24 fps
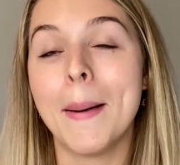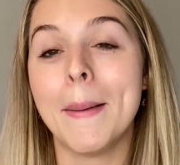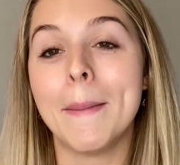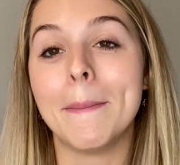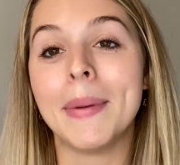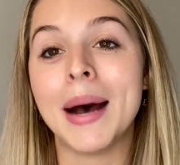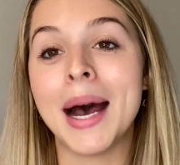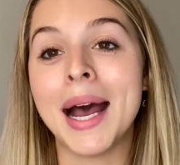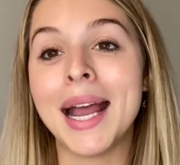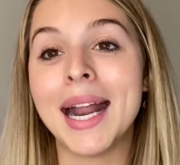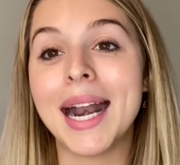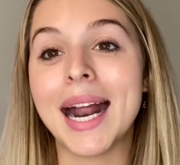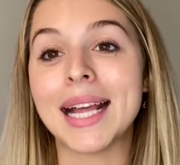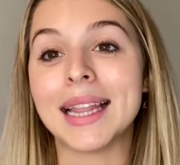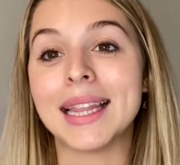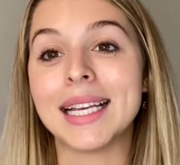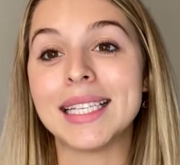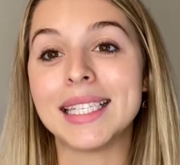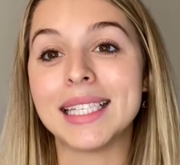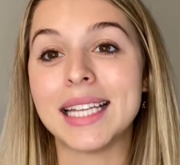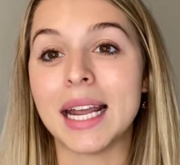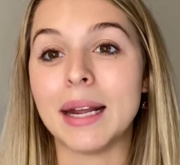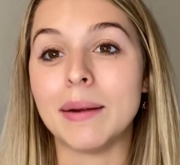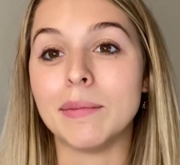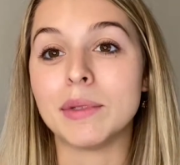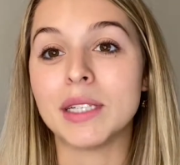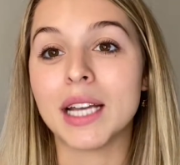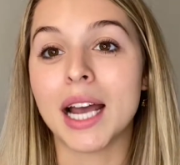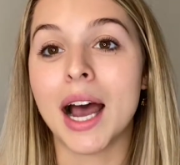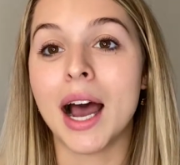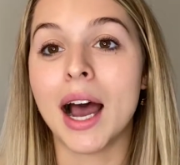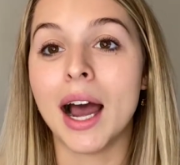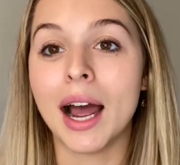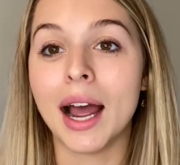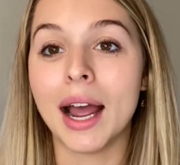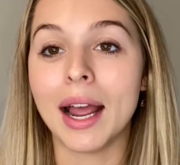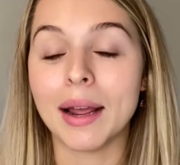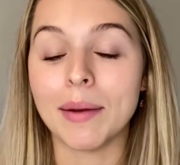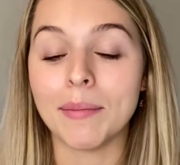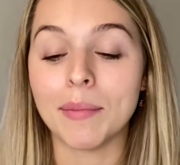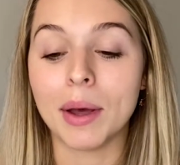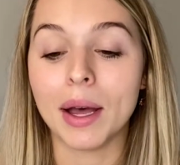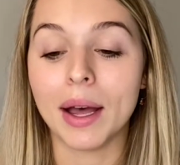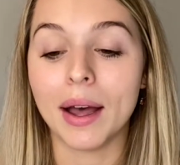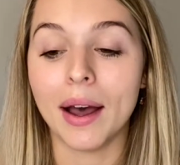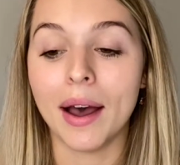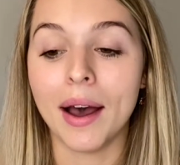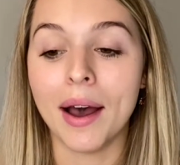But at the same
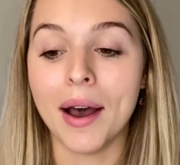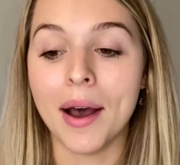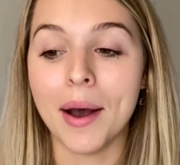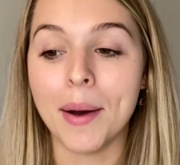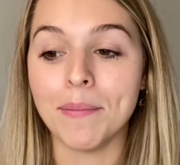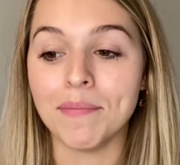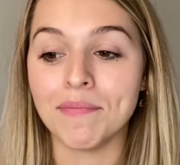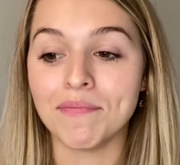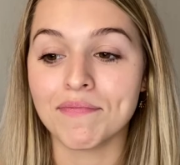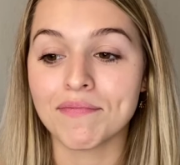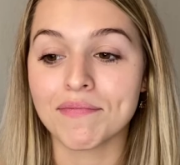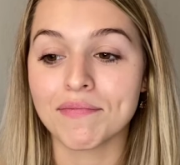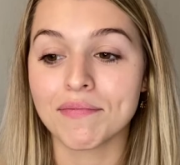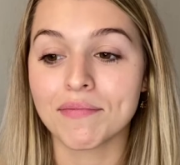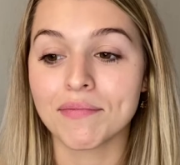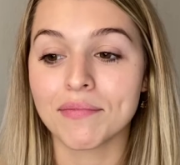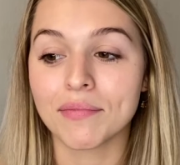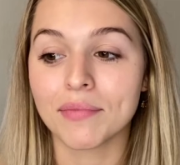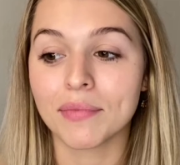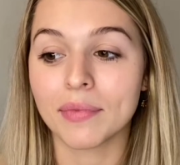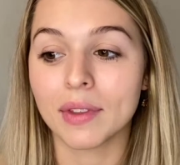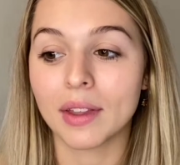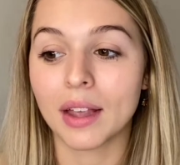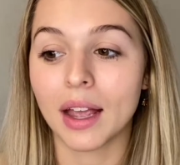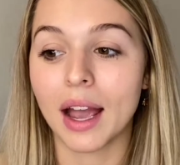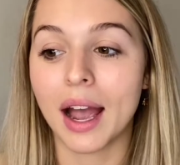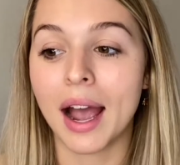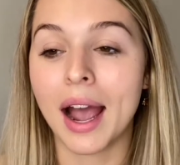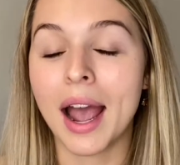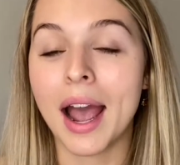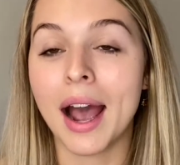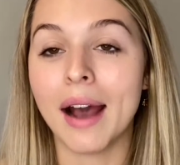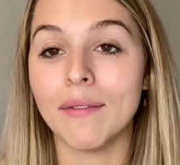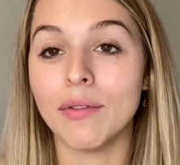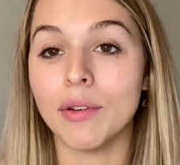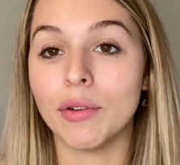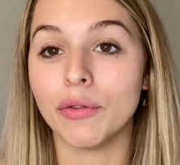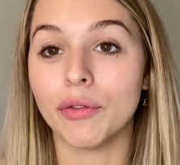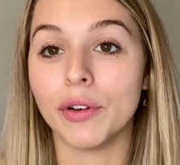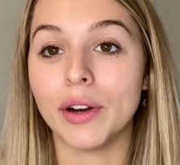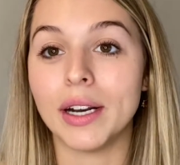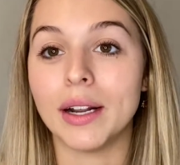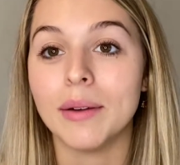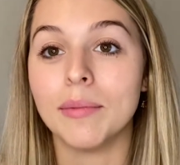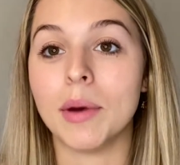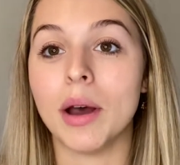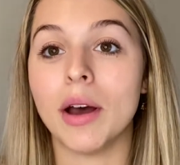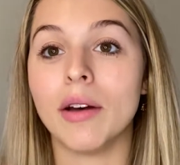time, I have the
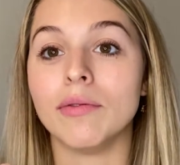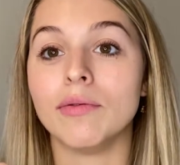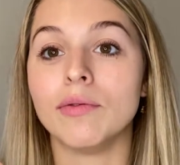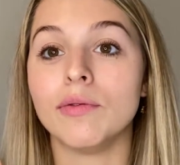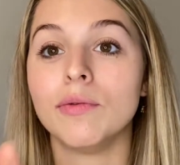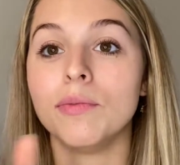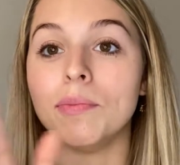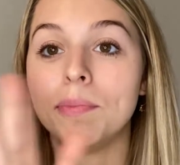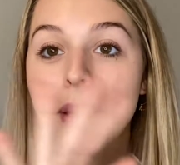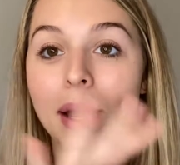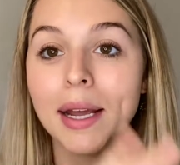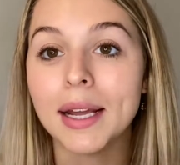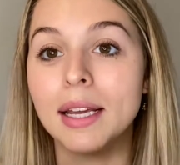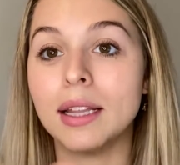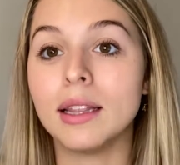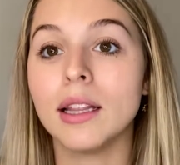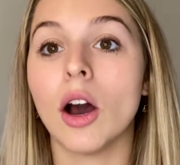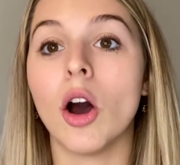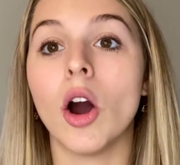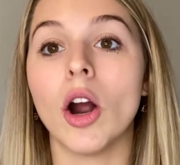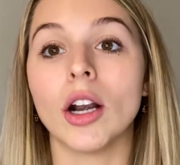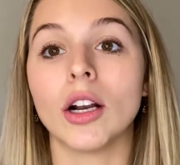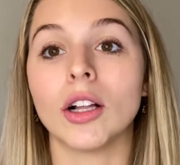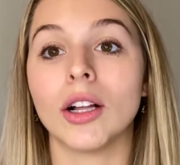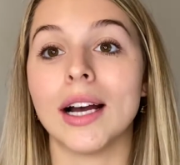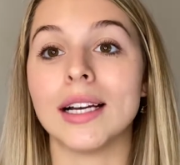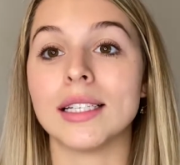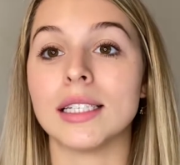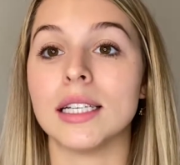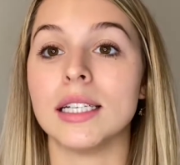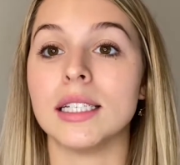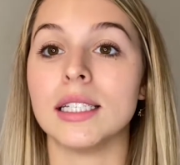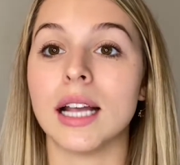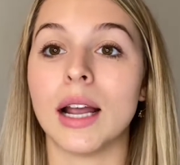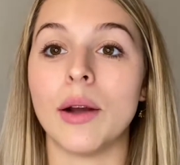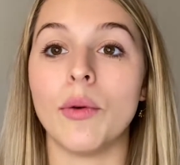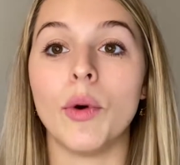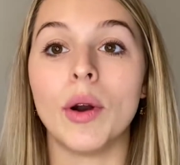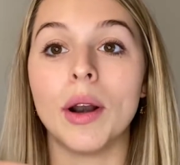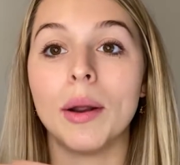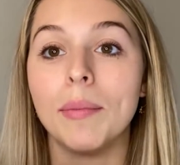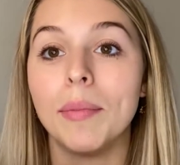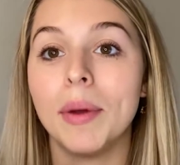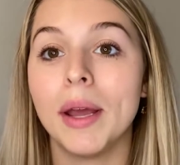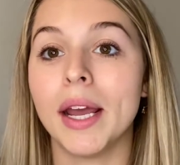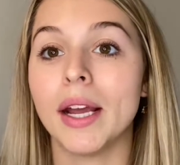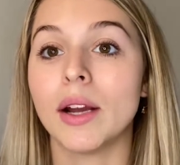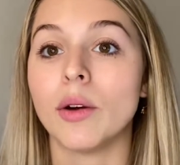freedom of picking the hard classes I want to
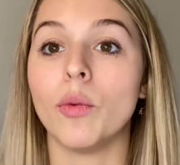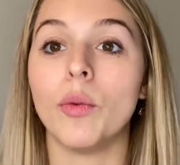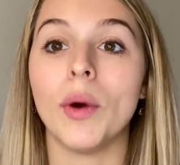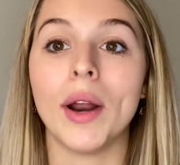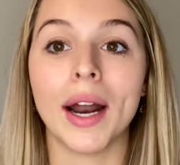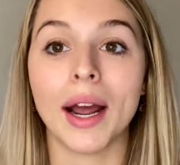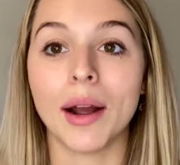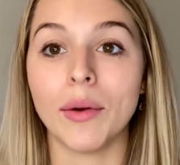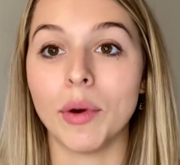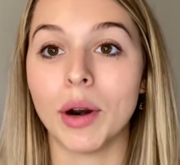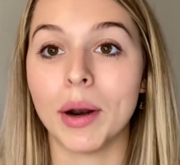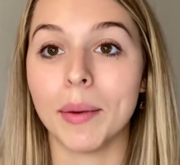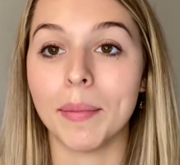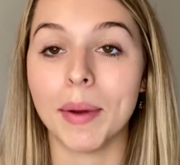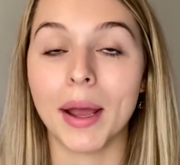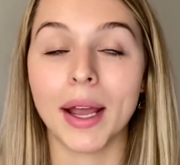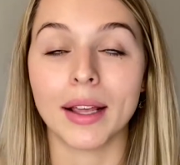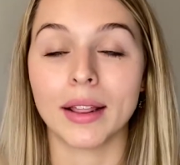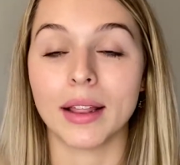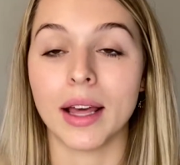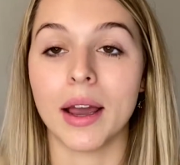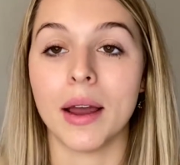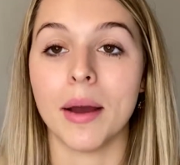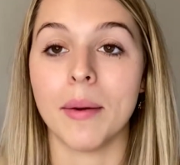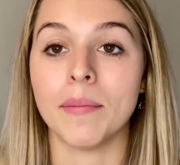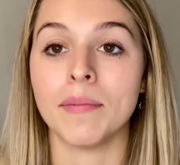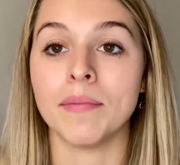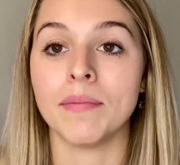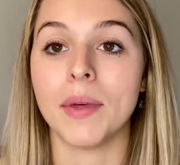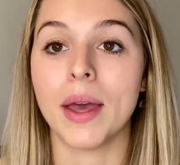pick when I want to pick them.